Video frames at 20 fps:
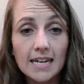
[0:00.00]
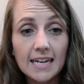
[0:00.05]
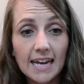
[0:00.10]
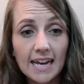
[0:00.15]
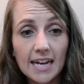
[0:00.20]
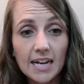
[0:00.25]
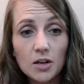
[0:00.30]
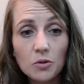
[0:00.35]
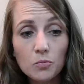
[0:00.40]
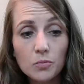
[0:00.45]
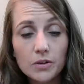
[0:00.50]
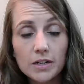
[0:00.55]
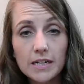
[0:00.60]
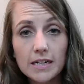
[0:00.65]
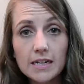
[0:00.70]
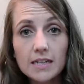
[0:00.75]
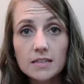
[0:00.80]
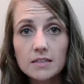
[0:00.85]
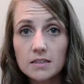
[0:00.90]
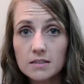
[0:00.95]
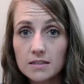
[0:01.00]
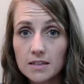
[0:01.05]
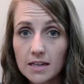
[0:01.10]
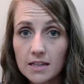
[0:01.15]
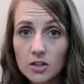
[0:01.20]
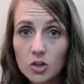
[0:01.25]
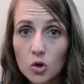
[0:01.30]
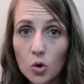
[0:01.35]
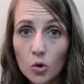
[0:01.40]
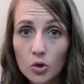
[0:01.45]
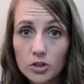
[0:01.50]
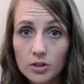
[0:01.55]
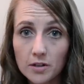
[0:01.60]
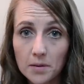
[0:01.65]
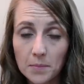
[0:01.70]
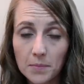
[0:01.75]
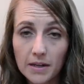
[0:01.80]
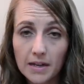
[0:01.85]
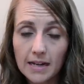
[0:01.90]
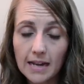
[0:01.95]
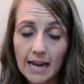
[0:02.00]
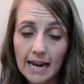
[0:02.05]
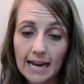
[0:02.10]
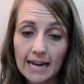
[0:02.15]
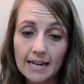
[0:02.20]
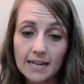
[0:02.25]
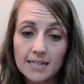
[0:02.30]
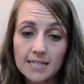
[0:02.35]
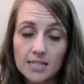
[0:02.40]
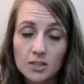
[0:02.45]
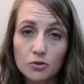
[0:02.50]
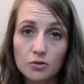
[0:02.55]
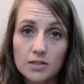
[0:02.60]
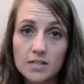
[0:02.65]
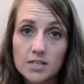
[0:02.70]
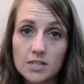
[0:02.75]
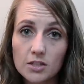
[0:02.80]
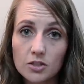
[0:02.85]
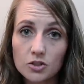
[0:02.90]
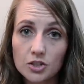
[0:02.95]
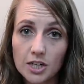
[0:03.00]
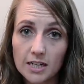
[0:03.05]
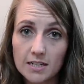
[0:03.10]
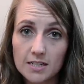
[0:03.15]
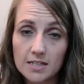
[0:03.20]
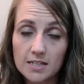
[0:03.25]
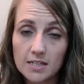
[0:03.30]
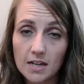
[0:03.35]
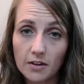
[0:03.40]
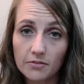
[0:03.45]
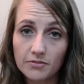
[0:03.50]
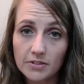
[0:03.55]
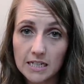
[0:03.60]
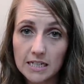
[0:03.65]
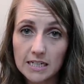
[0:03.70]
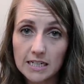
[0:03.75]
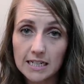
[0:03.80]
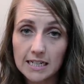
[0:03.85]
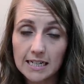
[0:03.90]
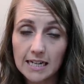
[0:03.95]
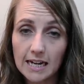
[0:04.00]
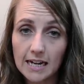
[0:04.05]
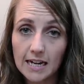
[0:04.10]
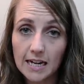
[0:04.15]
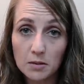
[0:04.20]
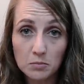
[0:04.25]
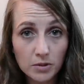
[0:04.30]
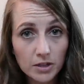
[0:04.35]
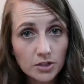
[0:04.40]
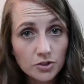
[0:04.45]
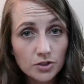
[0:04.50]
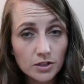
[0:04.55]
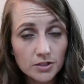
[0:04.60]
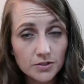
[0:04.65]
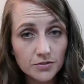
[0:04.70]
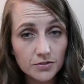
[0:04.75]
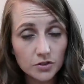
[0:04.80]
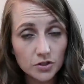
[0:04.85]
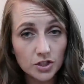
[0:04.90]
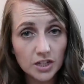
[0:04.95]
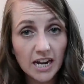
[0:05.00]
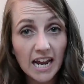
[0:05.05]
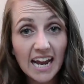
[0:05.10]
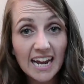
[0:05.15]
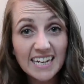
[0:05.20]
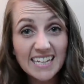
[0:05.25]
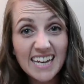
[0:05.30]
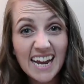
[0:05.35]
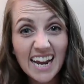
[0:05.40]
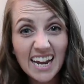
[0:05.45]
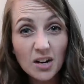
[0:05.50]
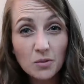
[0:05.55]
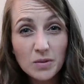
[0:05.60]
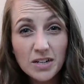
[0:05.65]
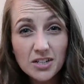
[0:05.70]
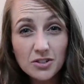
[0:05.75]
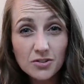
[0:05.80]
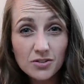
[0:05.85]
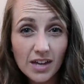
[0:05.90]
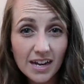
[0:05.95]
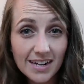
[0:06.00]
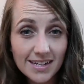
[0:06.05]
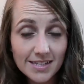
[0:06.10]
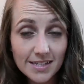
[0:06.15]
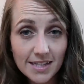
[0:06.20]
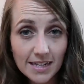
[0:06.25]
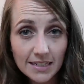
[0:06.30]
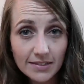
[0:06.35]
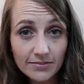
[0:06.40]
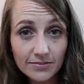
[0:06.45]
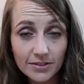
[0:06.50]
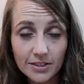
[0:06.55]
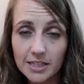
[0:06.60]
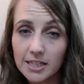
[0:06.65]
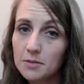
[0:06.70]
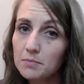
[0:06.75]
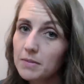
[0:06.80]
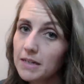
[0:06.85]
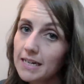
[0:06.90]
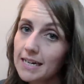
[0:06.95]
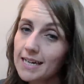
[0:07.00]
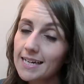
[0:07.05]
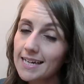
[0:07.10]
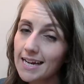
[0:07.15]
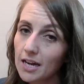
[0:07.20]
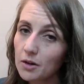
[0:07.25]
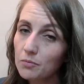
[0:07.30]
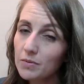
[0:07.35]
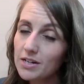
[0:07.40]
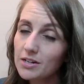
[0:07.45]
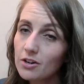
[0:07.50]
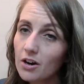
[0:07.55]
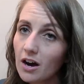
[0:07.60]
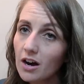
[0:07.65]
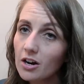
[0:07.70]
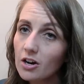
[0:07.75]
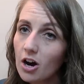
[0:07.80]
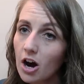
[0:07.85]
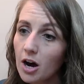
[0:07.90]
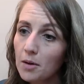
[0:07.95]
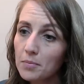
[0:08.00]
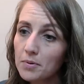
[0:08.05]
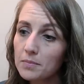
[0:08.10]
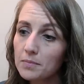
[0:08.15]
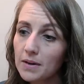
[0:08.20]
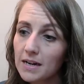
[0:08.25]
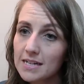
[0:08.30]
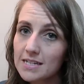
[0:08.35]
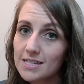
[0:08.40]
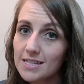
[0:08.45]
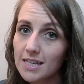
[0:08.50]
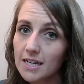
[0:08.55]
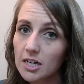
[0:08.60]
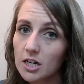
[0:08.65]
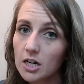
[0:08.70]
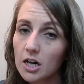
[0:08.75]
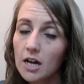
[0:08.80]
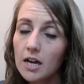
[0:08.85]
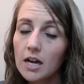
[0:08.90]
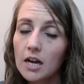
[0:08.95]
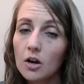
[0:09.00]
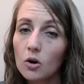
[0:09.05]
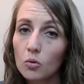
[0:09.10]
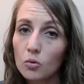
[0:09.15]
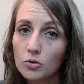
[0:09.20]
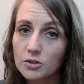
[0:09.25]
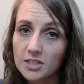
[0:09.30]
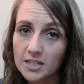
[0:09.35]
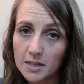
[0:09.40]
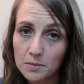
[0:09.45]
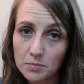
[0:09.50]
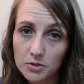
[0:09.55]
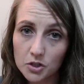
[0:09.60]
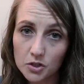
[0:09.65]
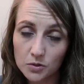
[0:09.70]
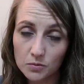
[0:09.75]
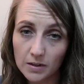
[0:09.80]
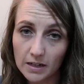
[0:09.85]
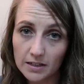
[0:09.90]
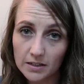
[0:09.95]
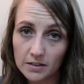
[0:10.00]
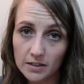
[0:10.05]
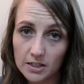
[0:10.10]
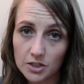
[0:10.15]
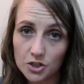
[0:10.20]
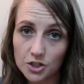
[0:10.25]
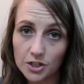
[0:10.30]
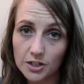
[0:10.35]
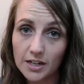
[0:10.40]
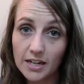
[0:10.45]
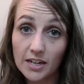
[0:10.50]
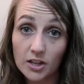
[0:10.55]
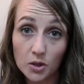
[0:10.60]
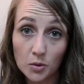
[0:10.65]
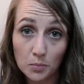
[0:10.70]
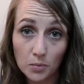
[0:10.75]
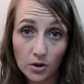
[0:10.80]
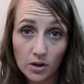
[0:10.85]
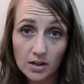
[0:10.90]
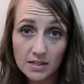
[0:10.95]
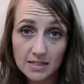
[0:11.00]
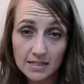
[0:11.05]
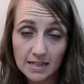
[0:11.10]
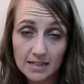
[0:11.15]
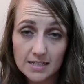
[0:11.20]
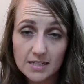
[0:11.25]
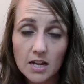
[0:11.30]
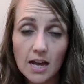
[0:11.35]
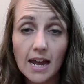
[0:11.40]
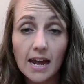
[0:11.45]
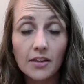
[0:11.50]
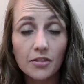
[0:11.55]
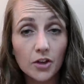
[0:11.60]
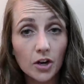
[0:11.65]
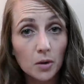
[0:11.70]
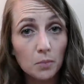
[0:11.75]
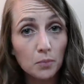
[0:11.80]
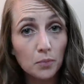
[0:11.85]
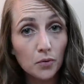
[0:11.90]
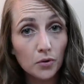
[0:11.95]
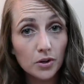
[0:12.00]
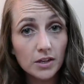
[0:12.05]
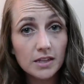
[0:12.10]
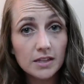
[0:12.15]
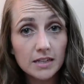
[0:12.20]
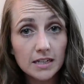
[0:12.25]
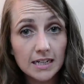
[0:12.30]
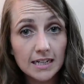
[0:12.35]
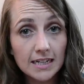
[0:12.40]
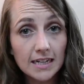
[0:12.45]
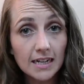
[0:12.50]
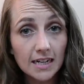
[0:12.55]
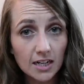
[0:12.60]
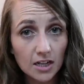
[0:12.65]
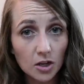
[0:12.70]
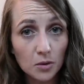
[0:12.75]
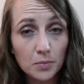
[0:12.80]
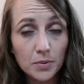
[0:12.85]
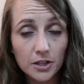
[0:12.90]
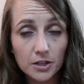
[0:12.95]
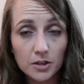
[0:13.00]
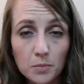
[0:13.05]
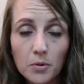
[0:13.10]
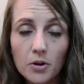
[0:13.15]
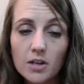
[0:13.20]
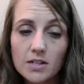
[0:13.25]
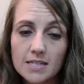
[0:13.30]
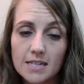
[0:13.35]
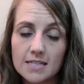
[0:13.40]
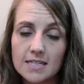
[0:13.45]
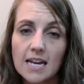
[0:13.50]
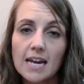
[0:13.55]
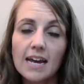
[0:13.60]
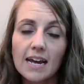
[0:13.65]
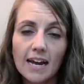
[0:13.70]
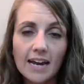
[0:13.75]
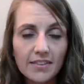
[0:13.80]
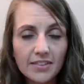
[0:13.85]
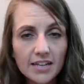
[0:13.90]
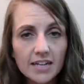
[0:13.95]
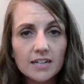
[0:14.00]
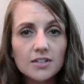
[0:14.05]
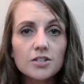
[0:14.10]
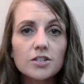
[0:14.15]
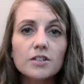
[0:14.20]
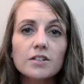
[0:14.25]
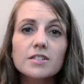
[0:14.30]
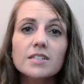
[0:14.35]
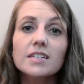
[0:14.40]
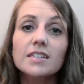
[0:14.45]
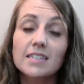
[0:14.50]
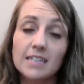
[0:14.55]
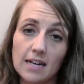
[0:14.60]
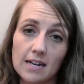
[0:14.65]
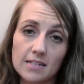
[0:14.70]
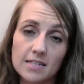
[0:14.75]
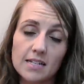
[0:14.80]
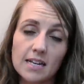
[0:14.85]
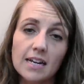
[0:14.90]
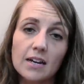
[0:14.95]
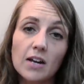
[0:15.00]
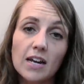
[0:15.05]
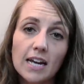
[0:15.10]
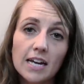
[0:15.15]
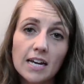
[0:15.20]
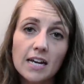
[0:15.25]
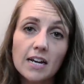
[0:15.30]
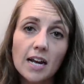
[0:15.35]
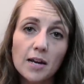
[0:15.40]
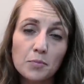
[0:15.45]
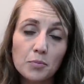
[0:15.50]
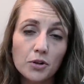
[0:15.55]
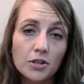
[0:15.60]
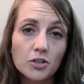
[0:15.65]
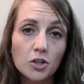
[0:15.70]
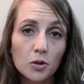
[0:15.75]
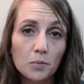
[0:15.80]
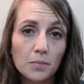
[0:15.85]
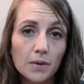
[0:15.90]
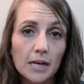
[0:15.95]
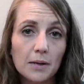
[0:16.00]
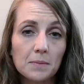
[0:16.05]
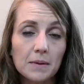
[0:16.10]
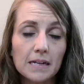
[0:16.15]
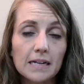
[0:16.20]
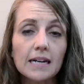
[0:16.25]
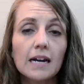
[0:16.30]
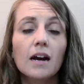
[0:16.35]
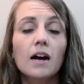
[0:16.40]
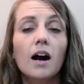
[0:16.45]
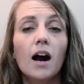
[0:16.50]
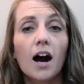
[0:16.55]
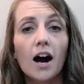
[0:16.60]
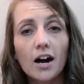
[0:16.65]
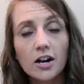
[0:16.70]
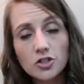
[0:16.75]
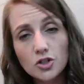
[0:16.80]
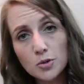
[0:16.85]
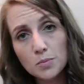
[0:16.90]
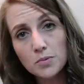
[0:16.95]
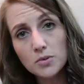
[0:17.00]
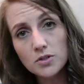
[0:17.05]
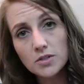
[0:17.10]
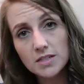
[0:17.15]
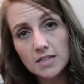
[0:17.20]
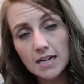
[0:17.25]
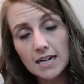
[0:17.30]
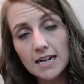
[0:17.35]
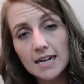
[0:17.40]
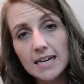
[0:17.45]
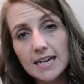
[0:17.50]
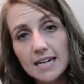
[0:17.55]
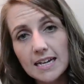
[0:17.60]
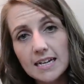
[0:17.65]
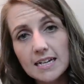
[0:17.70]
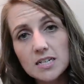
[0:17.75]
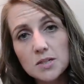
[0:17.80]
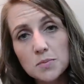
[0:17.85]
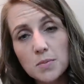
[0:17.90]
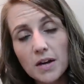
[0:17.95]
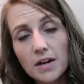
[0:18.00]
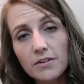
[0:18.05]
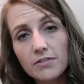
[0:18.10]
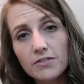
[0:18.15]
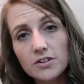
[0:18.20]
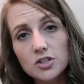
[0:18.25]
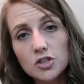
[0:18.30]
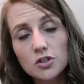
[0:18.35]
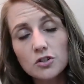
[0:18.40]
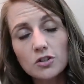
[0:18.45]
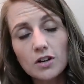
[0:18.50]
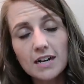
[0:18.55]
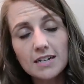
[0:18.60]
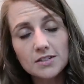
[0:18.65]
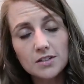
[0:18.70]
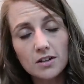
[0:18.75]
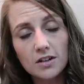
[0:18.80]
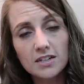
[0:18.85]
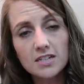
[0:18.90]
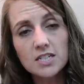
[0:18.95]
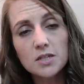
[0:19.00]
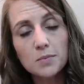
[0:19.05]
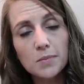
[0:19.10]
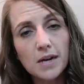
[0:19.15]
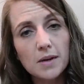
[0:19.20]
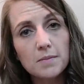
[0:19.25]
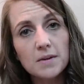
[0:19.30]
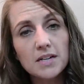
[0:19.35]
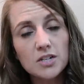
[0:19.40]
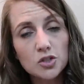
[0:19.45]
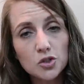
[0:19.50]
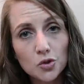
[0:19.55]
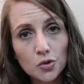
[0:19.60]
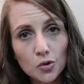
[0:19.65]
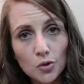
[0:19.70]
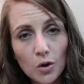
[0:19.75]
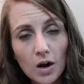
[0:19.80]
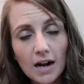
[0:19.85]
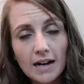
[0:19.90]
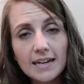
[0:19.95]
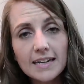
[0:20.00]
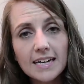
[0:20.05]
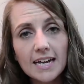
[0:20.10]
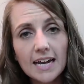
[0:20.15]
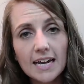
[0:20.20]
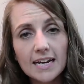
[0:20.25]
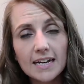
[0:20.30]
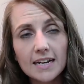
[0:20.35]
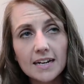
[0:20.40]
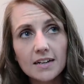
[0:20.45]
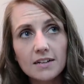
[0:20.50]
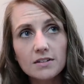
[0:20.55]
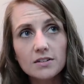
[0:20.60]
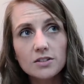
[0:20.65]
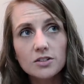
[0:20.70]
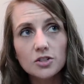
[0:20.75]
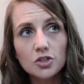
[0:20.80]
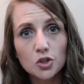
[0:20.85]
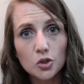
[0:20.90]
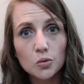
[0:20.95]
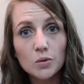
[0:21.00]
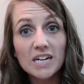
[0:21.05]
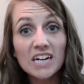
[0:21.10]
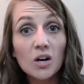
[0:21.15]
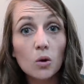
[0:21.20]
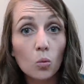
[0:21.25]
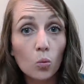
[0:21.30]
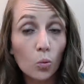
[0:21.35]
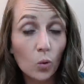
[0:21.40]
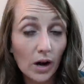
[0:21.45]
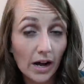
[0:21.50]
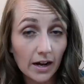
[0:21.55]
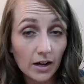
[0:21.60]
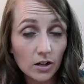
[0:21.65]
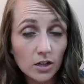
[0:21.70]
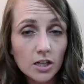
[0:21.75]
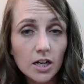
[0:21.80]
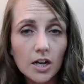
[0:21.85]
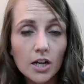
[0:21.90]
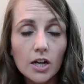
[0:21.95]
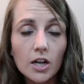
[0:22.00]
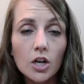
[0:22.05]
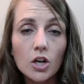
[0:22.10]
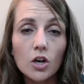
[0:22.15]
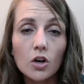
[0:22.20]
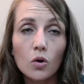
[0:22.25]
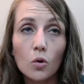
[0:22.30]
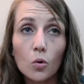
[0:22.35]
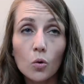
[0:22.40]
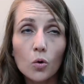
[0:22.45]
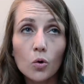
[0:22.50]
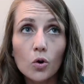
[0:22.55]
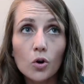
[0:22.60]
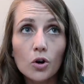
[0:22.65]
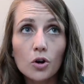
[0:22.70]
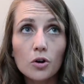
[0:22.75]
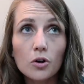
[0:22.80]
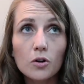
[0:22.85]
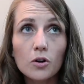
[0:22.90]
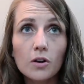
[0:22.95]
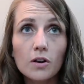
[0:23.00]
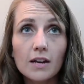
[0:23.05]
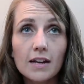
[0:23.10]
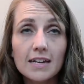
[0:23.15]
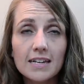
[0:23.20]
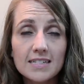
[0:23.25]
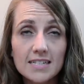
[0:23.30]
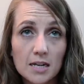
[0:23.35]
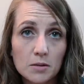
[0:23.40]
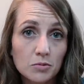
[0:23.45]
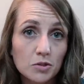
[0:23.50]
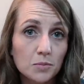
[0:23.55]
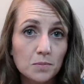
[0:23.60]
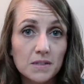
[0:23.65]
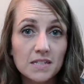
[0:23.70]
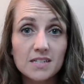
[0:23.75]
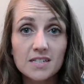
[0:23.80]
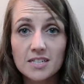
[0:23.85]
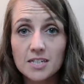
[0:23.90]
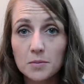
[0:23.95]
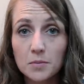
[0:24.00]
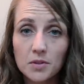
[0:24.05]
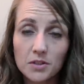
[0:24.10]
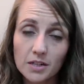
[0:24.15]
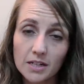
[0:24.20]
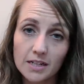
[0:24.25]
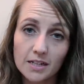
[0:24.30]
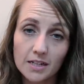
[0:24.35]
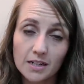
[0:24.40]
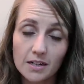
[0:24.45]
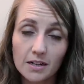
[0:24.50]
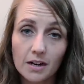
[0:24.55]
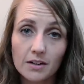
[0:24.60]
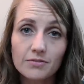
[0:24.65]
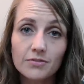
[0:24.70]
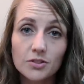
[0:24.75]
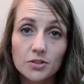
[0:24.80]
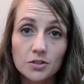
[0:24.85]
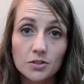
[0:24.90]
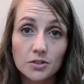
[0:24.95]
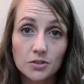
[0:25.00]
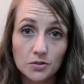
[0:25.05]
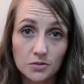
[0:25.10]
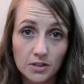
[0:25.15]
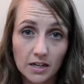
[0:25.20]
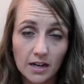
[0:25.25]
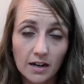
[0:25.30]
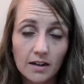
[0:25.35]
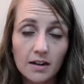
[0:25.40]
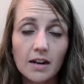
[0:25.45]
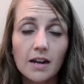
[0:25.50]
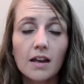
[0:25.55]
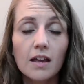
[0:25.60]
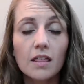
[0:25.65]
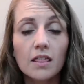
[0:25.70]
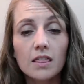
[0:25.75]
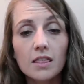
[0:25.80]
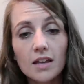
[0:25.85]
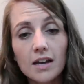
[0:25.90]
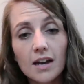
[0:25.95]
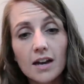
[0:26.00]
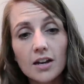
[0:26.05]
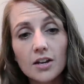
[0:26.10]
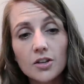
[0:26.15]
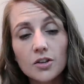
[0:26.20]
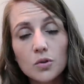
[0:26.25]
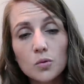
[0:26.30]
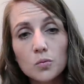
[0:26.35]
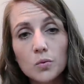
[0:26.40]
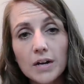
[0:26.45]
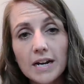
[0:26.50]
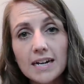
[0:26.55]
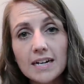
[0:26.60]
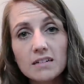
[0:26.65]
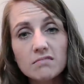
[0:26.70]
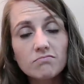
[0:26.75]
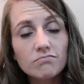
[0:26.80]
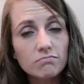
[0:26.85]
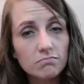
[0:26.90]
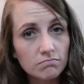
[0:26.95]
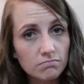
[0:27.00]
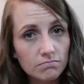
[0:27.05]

Can we delay the cord clamping and decrease their chances of needing a blood transfusion? And can we do that safely? Meaning, can we not compromise their temperature regulation in the process, their breathing help the process? And the answer is yes in a preterm baby 100% is beneficial as long as the baby is crying and doing well or is able to be stimulated enough to do that, that you wait